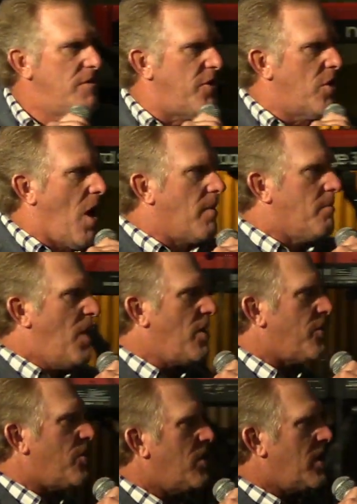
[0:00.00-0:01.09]
for our
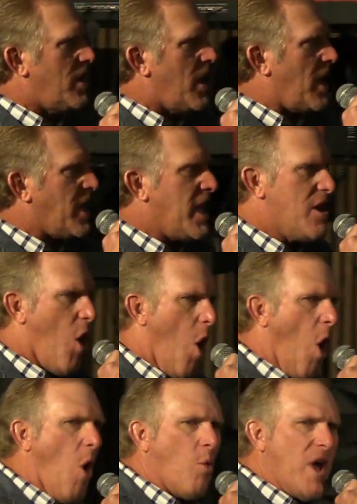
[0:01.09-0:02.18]
mother and he
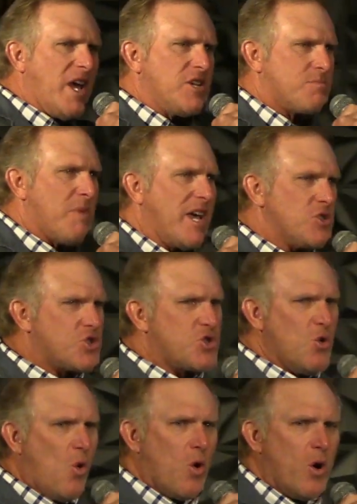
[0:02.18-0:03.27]
always made
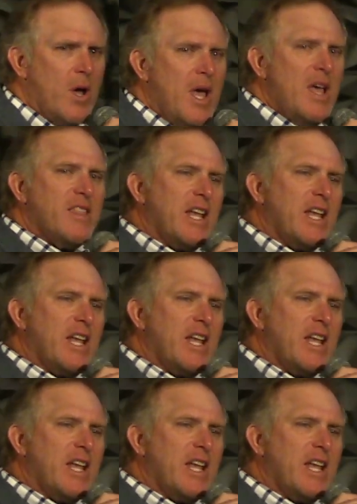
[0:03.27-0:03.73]
sure that